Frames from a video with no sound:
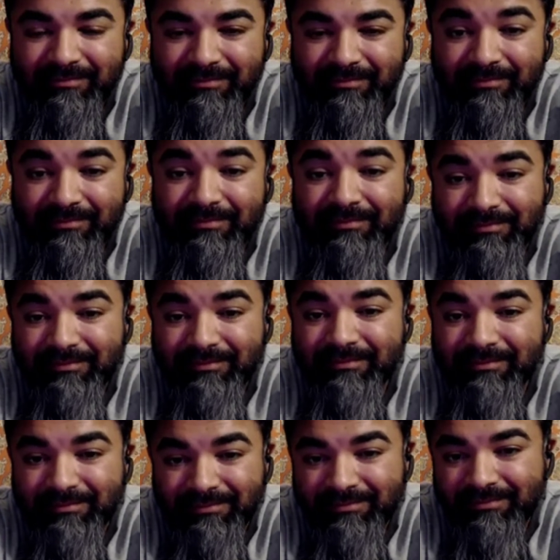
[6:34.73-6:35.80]

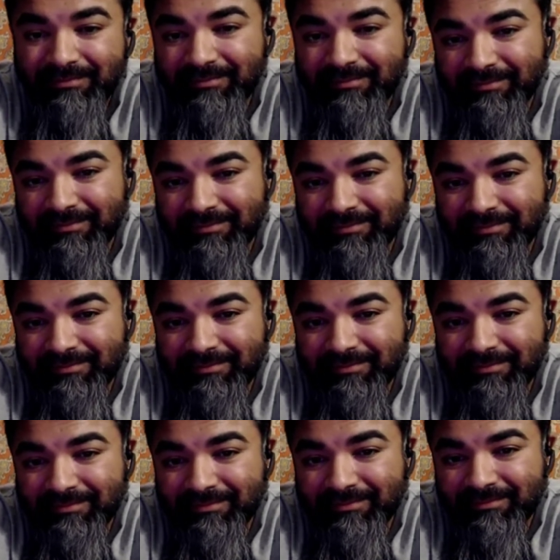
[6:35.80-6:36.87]

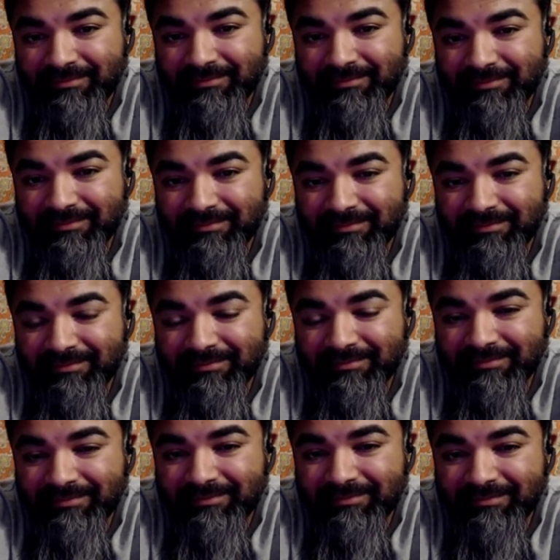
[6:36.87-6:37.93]

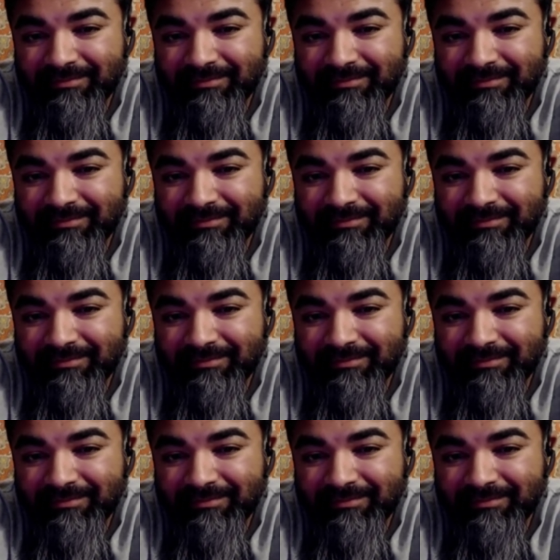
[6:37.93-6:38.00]
This person isn't speaking.